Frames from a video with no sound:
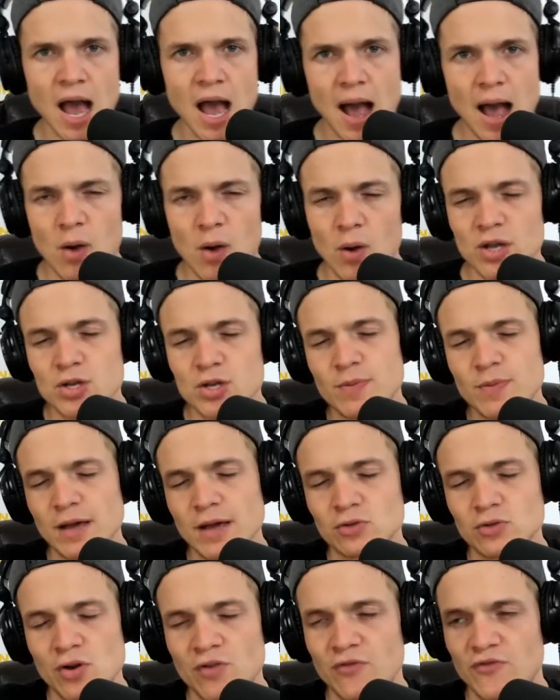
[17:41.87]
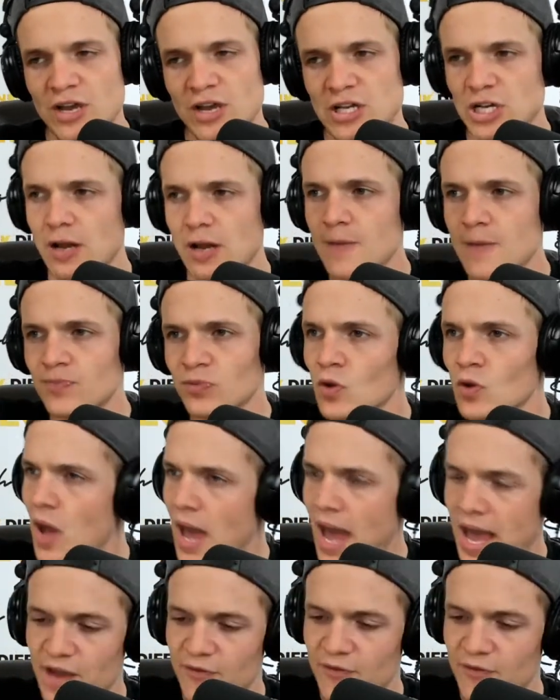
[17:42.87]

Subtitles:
I want you to be able to envision, hey,